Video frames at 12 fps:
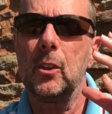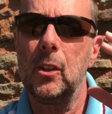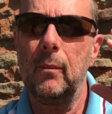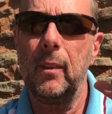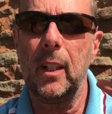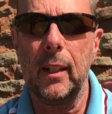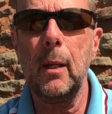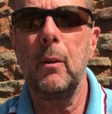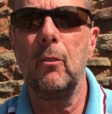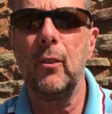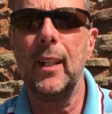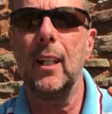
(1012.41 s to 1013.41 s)
on, to, you know, keep
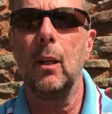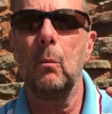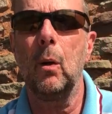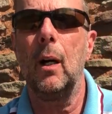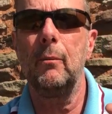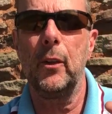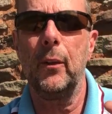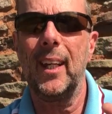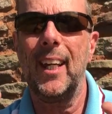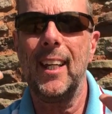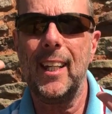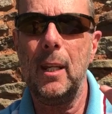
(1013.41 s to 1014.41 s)
it real on what I'm doing
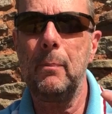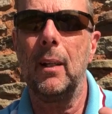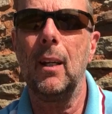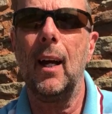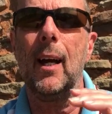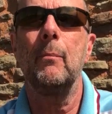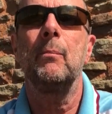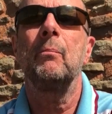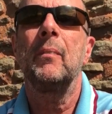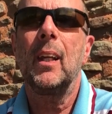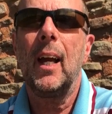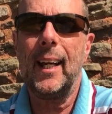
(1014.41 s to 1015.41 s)
here, keep it light
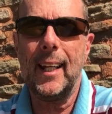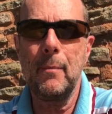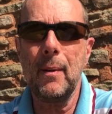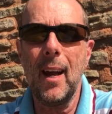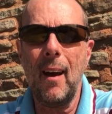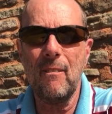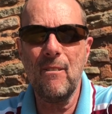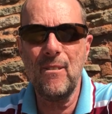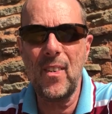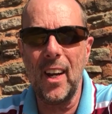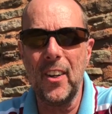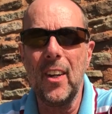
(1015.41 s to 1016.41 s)
and keep it
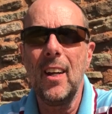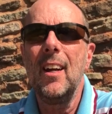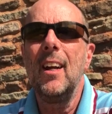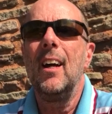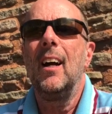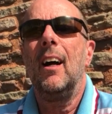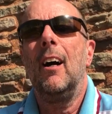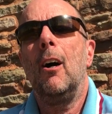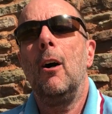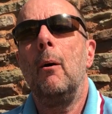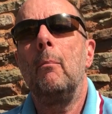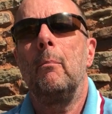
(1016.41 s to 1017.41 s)
fun.
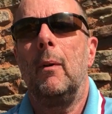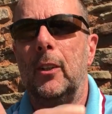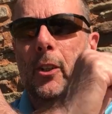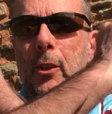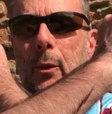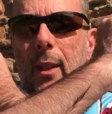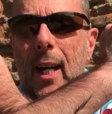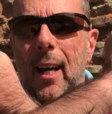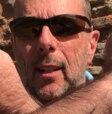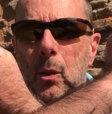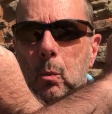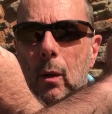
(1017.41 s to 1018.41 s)
Should do
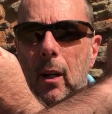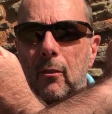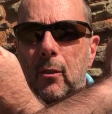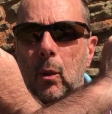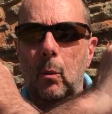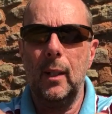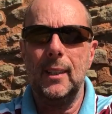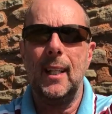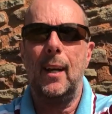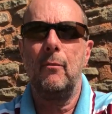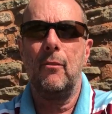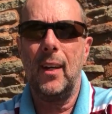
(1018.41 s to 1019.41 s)
that as well for all West
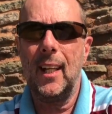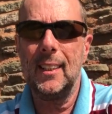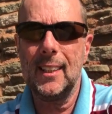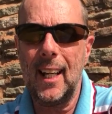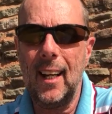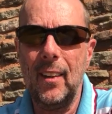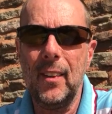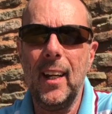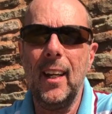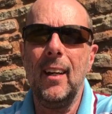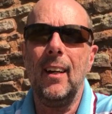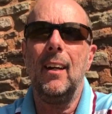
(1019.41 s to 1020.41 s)
Ham fans out
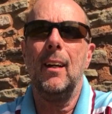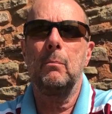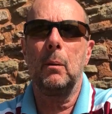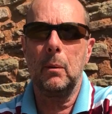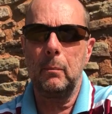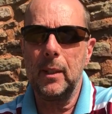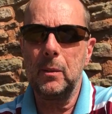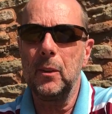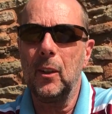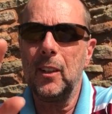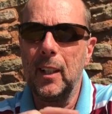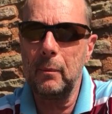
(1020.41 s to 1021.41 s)
there. Probably means we're
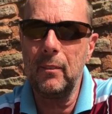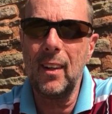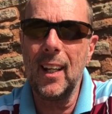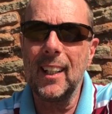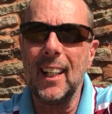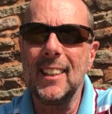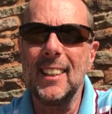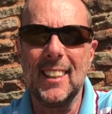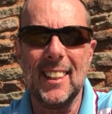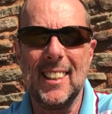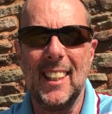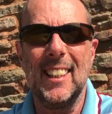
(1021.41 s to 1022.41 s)
not going to be
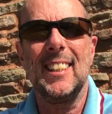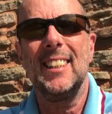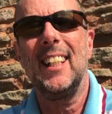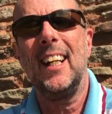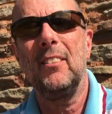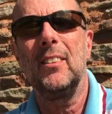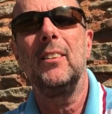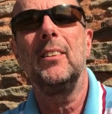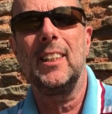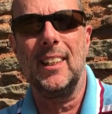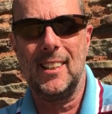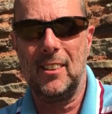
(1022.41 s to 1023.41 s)
relegated this season now,
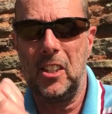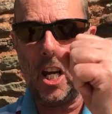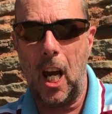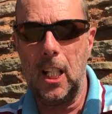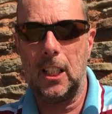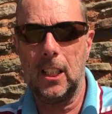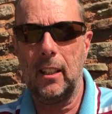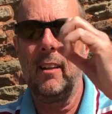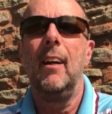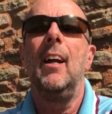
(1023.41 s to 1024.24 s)
which is yes.